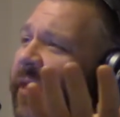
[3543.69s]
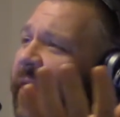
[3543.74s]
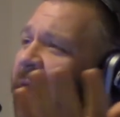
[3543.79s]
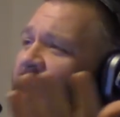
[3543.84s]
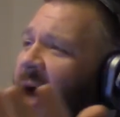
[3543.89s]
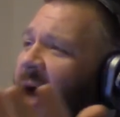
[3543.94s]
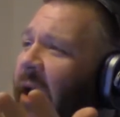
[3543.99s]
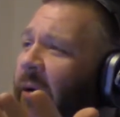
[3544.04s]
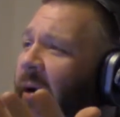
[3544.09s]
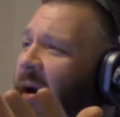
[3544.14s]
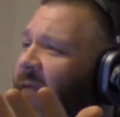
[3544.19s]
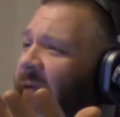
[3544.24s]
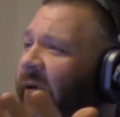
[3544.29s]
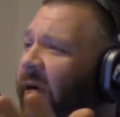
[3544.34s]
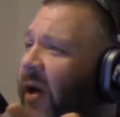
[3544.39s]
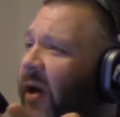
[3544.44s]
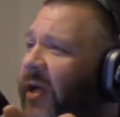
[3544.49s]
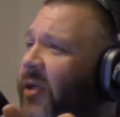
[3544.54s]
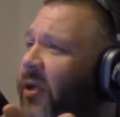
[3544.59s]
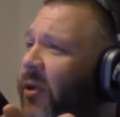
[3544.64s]
Like, I don't have
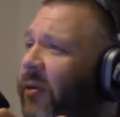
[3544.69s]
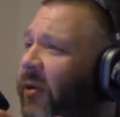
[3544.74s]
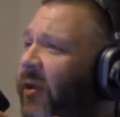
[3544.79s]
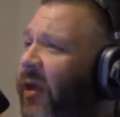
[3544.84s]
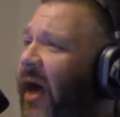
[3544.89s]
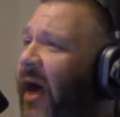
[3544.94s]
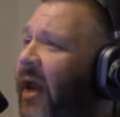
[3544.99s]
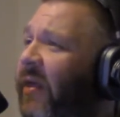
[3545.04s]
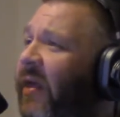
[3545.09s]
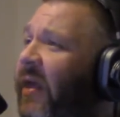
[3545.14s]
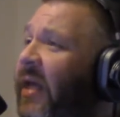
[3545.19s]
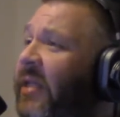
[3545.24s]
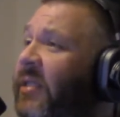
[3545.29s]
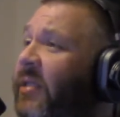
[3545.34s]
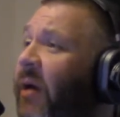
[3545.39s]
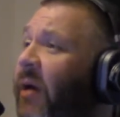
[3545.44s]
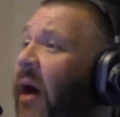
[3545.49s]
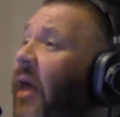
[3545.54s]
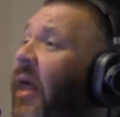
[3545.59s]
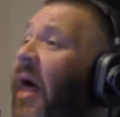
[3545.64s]
an issue with that. I think that's
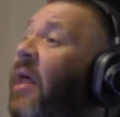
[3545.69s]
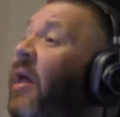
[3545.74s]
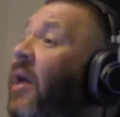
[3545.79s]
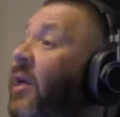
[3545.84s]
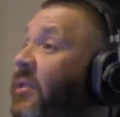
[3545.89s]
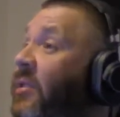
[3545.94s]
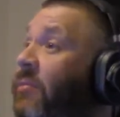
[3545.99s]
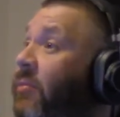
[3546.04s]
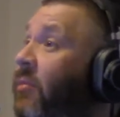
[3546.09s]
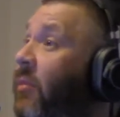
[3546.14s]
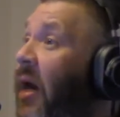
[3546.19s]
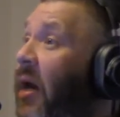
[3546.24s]
I think it's